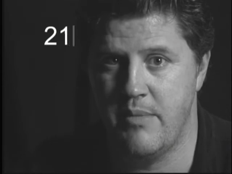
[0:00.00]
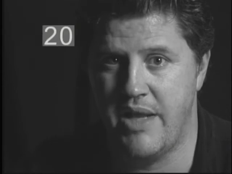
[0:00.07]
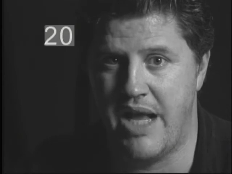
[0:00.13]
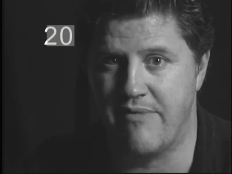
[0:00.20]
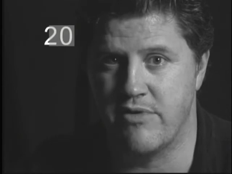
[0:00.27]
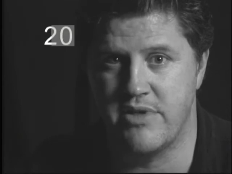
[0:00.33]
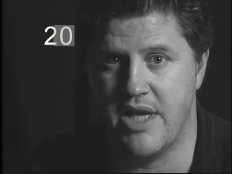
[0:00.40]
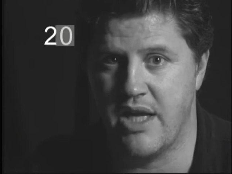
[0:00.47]

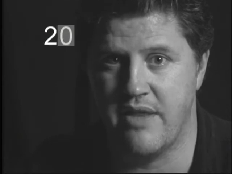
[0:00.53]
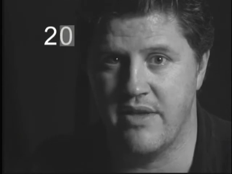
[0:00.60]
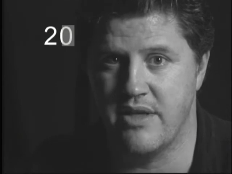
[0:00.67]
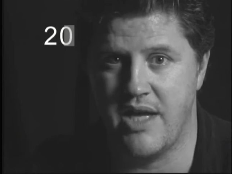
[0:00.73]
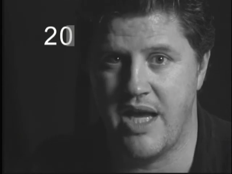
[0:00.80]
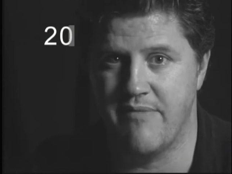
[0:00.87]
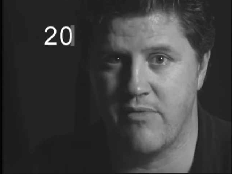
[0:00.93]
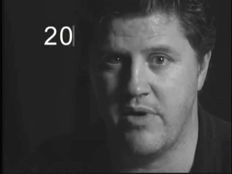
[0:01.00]
And after taking
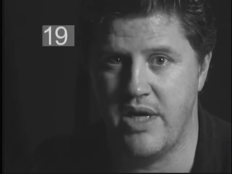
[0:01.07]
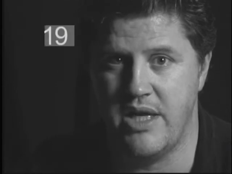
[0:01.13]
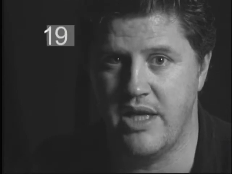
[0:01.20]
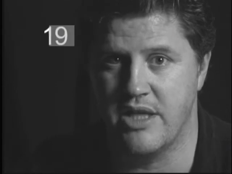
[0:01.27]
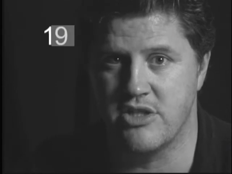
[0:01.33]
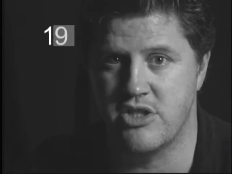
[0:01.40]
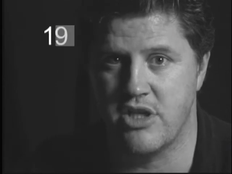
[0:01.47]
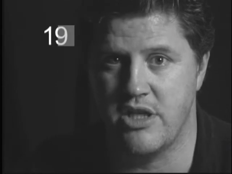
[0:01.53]
the time for
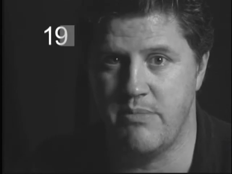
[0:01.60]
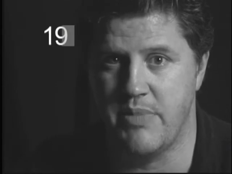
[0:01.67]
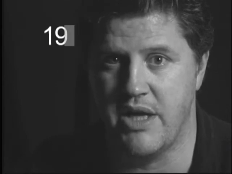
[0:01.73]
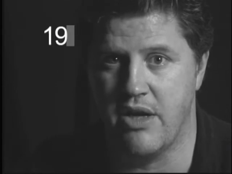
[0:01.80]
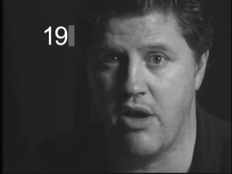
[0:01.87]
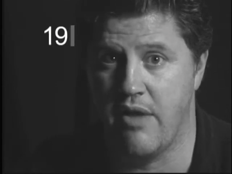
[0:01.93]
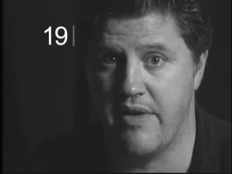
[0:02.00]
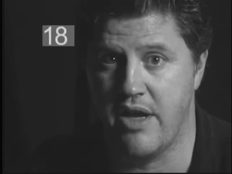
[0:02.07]
eating and
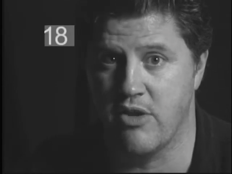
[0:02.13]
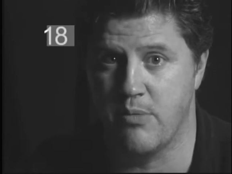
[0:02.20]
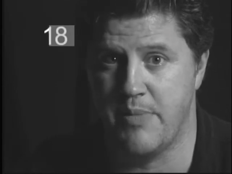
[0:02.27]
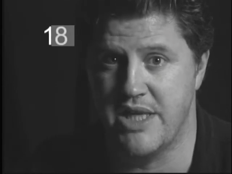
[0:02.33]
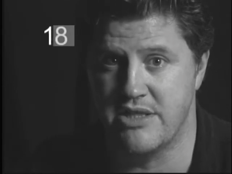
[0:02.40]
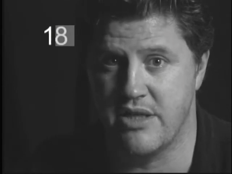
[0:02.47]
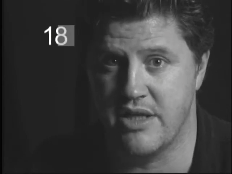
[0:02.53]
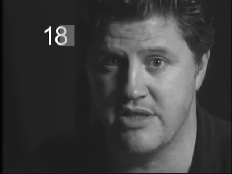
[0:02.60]
sleeping and all the other
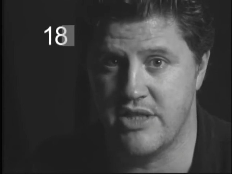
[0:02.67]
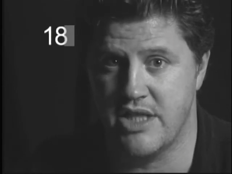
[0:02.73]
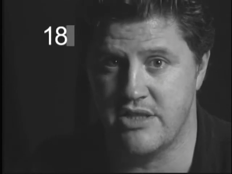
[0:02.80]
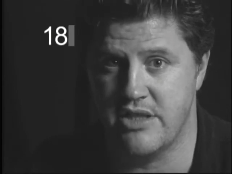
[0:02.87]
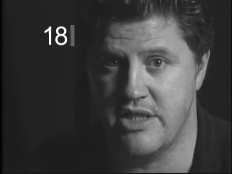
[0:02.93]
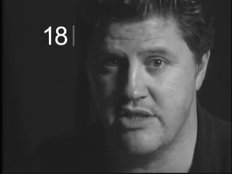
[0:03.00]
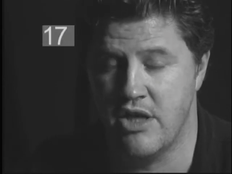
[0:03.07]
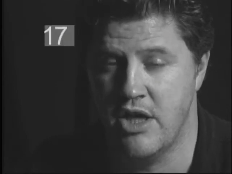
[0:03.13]
basic
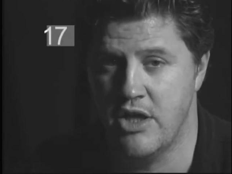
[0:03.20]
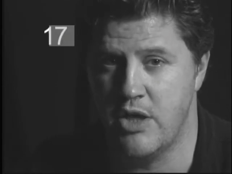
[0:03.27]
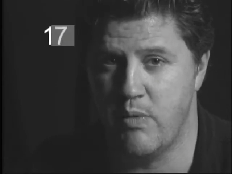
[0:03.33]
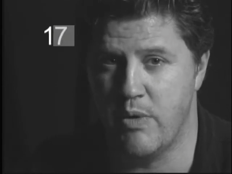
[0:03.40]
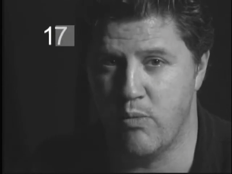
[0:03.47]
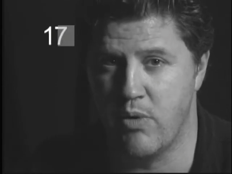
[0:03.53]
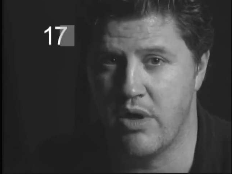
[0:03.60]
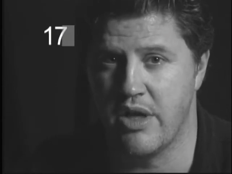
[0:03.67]
necessities,
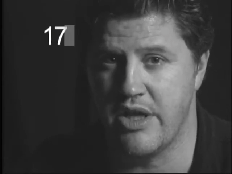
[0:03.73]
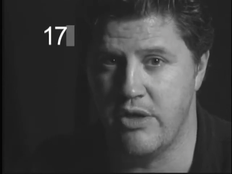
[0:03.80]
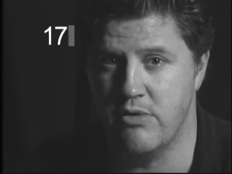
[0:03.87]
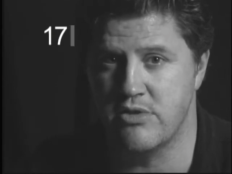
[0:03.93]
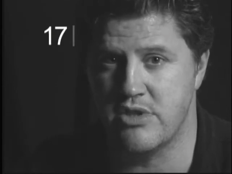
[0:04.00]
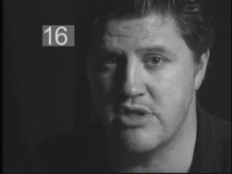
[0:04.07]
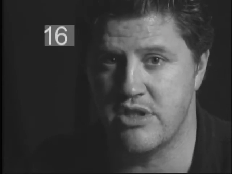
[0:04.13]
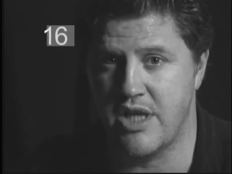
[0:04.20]
do we really
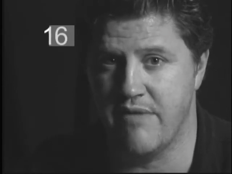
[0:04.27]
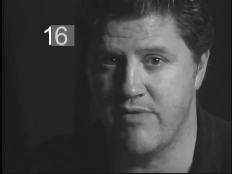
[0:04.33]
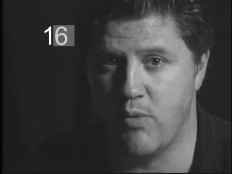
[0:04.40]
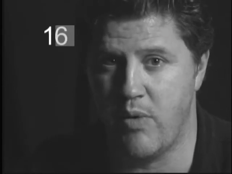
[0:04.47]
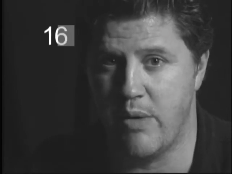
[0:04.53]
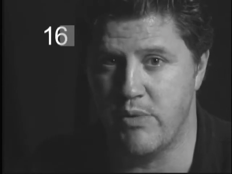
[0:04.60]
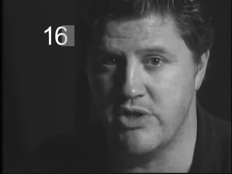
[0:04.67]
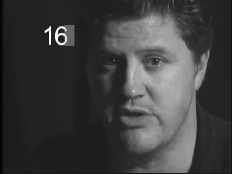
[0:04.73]
use this gift
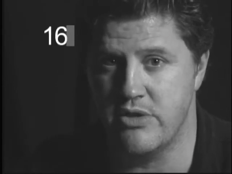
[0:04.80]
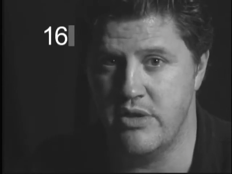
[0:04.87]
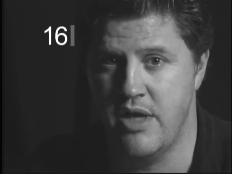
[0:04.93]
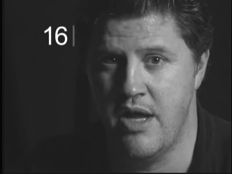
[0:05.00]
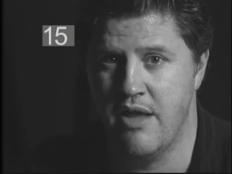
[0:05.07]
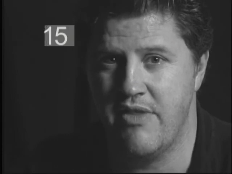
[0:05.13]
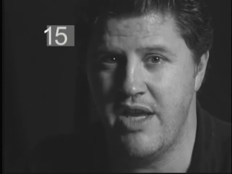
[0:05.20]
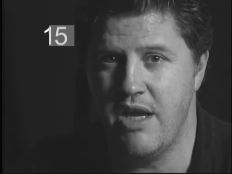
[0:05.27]
the way we
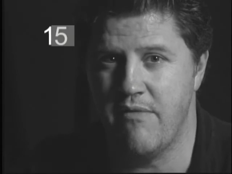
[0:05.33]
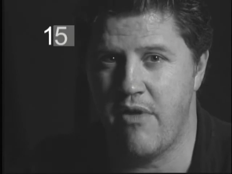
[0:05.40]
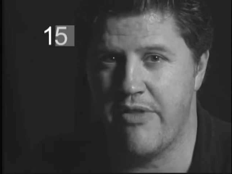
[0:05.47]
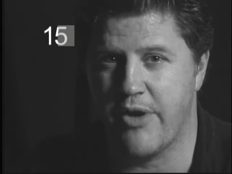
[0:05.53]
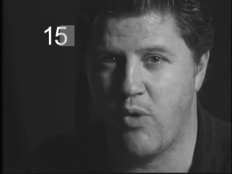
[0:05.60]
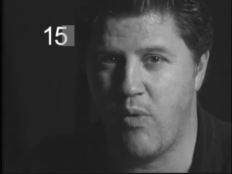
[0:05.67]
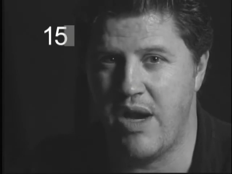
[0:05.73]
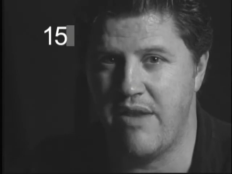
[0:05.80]
should? Think of
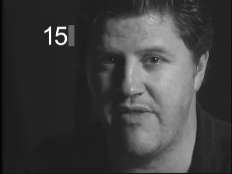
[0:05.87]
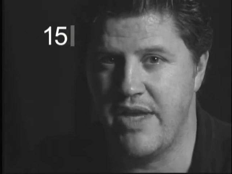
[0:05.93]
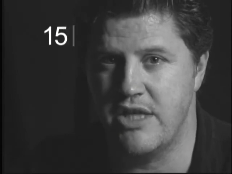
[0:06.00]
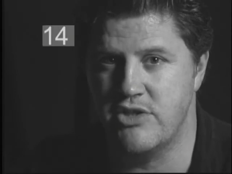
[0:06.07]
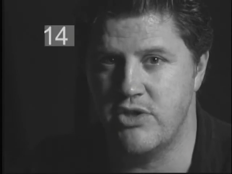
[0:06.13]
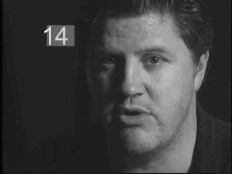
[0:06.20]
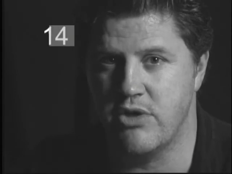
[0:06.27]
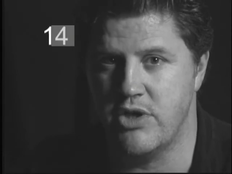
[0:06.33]
all the great
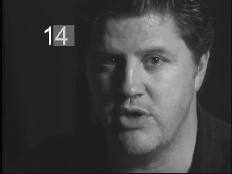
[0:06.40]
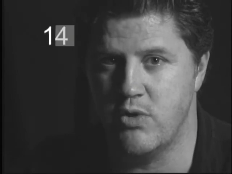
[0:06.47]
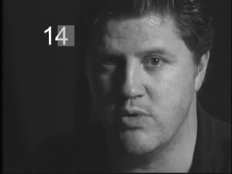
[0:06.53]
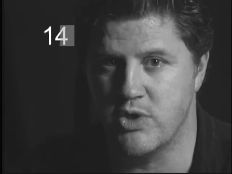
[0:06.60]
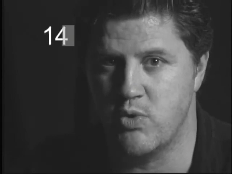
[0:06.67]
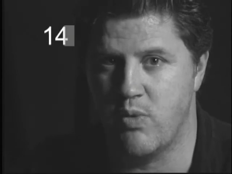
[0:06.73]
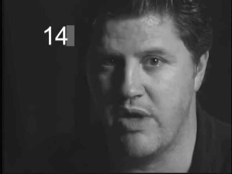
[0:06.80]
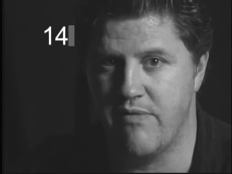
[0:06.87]
things you could
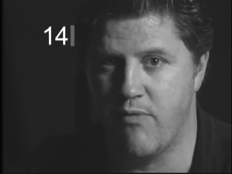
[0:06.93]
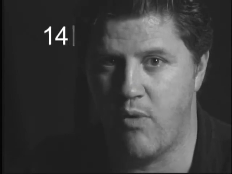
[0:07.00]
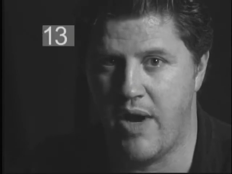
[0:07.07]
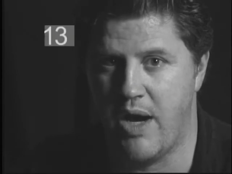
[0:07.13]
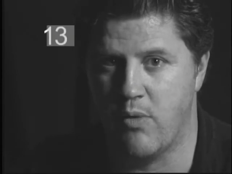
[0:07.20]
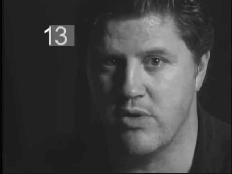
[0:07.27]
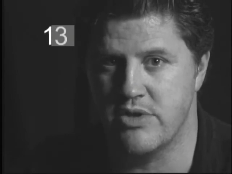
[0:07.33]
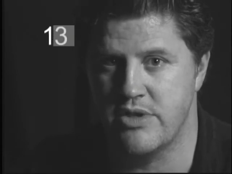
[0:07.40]
do in
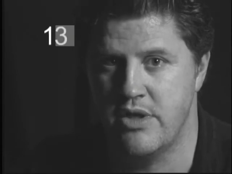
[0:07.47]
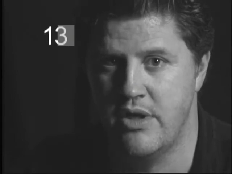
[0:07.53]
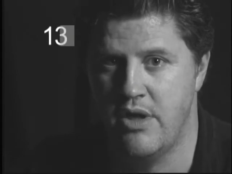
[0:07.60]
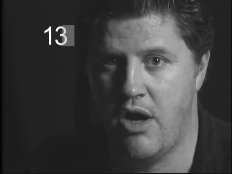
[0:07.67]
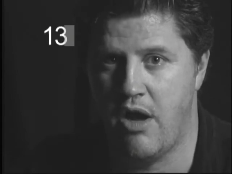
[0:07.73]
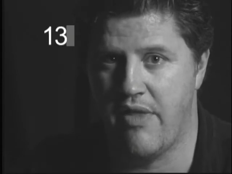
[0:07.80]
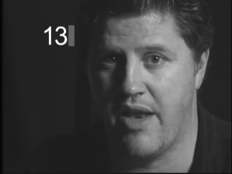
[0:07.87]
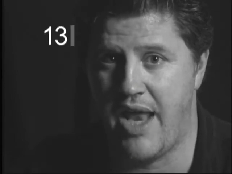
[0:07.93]
24 hours,
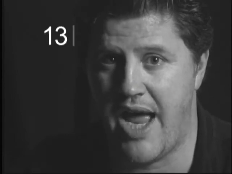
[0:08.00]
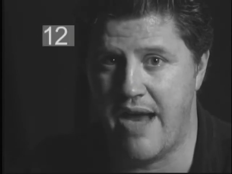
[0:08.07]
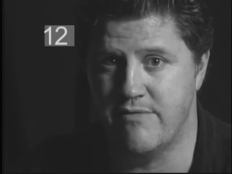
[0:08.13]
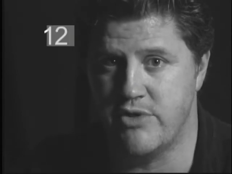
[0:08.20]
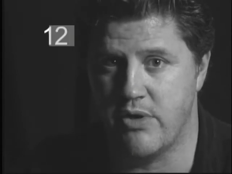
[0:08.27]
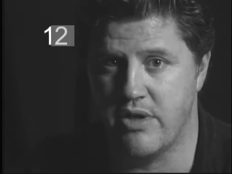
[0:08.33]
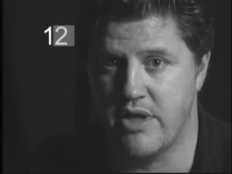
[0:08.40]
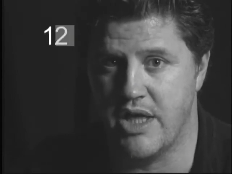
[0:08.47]
all the
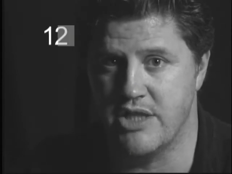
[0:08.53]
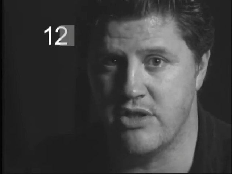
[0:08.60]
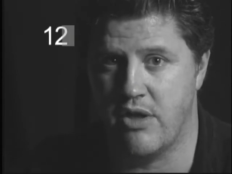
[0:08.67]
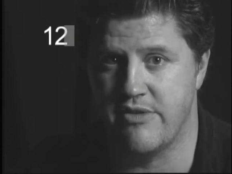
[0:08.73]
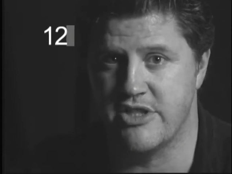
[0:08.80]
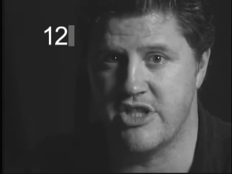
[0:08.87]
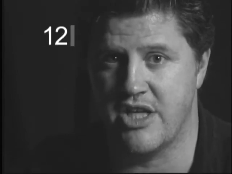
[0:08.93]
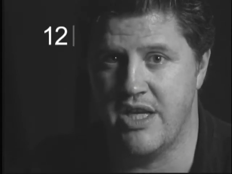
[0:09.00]
lives you could
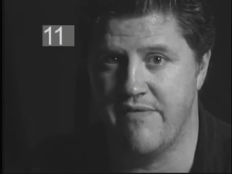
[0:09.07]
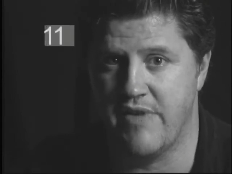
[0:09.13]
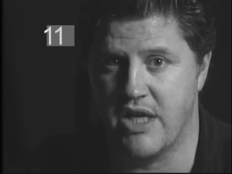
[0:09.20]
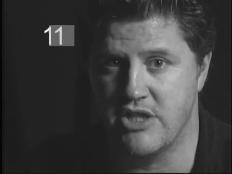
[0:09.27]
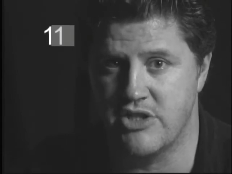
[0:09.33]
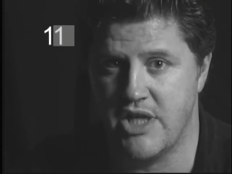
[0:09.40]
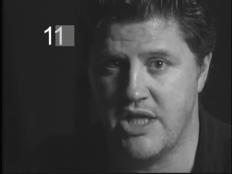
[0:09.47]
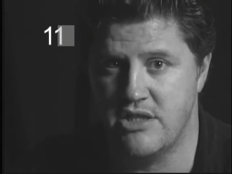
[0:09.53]
touch, all the
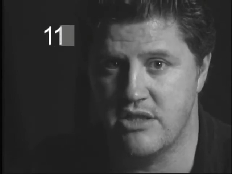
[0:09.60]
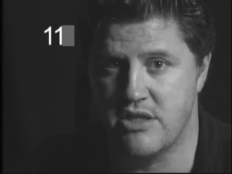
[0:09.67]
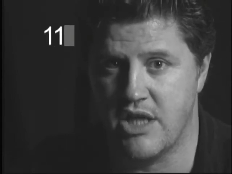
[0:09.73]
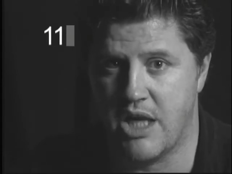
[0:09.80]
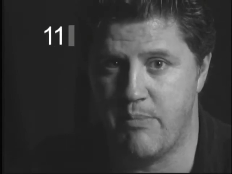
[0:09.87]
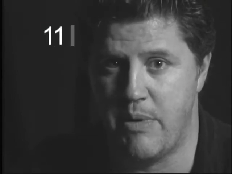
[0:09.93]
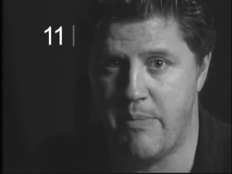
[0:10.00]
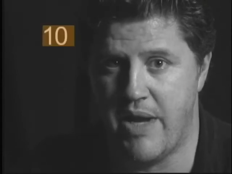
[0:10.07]
significant
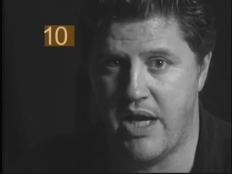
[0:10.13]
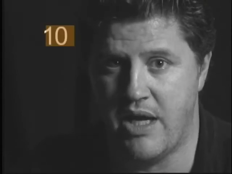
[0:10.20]
changes that could be